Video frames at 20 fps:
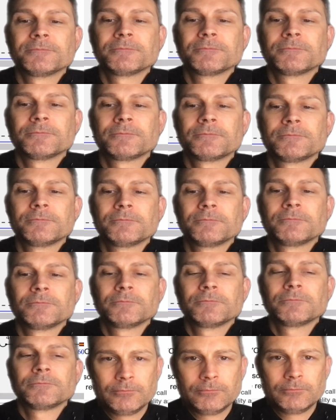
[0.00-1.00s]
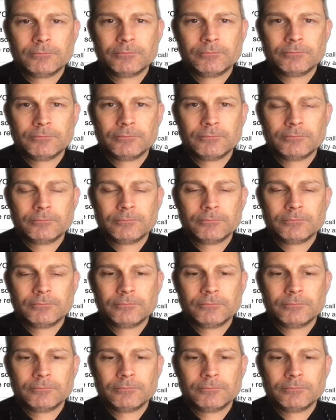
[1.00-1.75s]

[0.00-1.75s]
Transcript: Nothing is said.